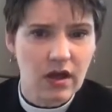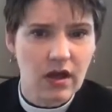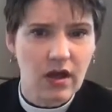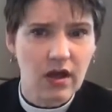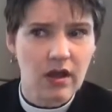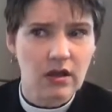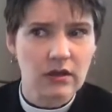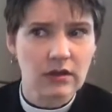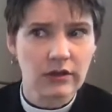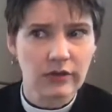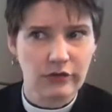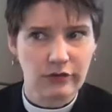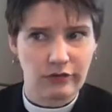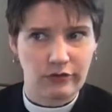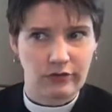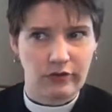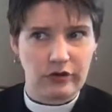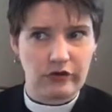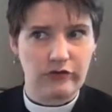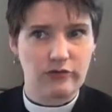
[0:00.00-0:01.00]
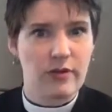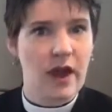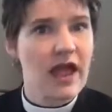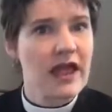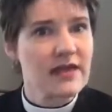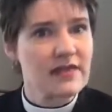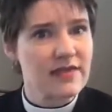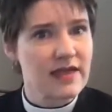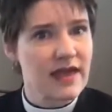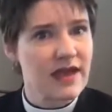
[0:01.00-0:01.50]
learned,
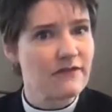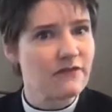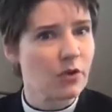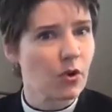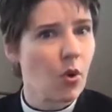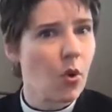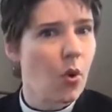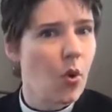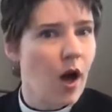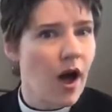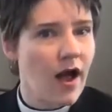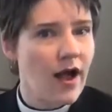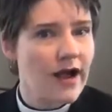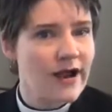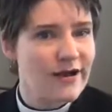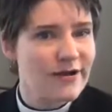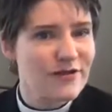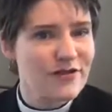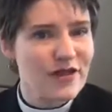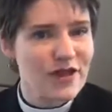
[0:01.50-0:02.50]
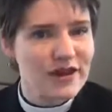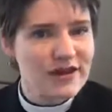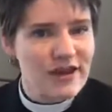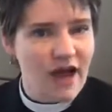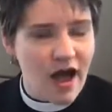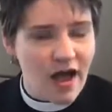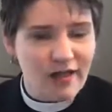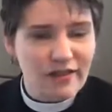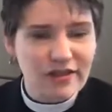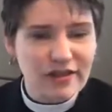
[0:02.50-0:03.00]
right? They have acquired the
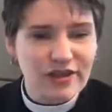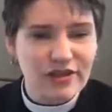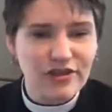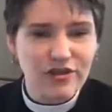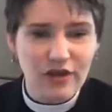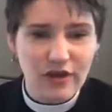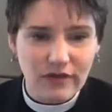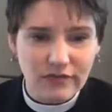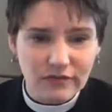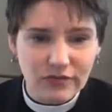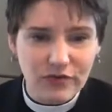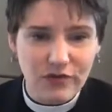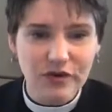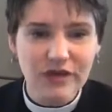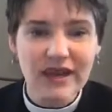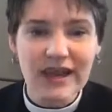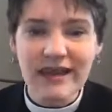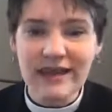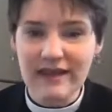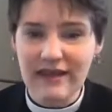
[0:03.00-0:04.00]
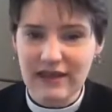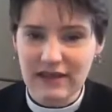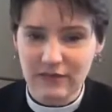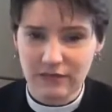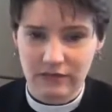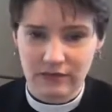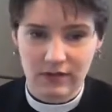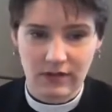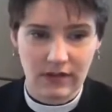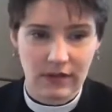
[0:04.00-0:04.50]
knowledge of good and
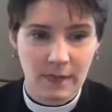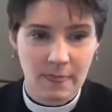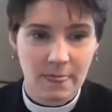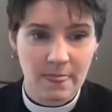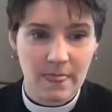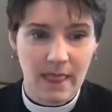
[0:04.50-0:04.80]
evil.